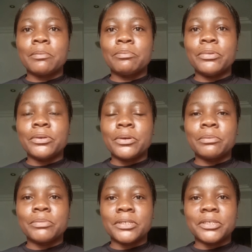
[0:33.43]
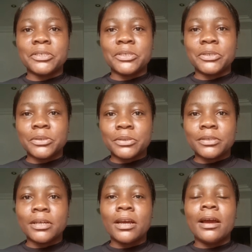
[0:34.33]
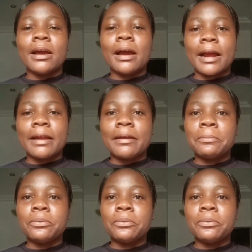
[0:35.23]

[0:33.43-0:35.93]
blue combination Ankara